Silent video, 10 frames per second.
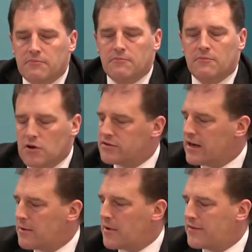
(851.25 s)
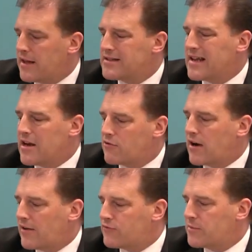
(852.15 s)
most of the data behind that is
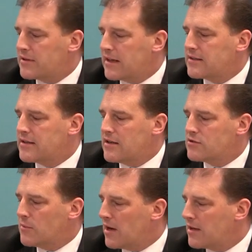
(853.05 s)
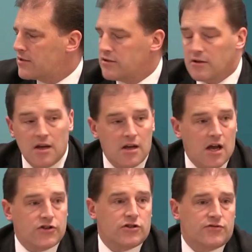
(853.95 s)
aircraft bringing that down. So we like to
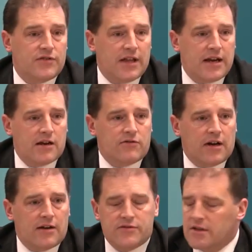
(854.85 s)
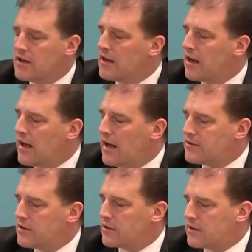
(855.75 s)
adjust for that aircraft
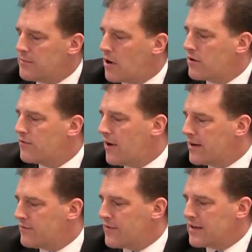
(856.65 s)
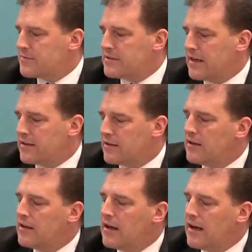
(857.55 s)
to look at the modified investment data.
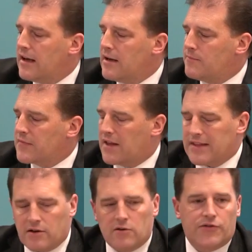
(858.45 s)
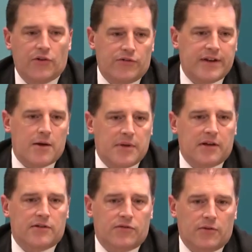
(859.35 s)
And that also is down
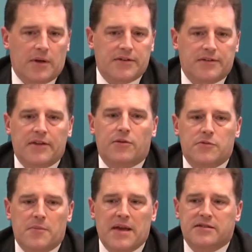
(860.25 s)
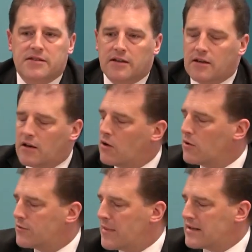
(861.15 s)
because of some, as I said, some lower
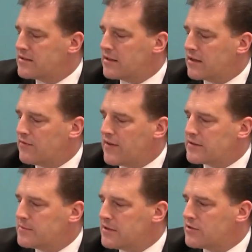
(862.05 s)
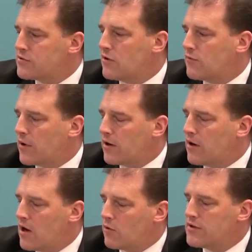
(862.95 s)
domestic investment in software
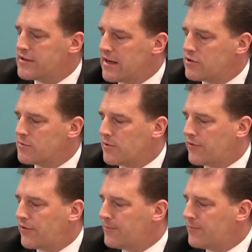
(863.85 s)
or intangibles.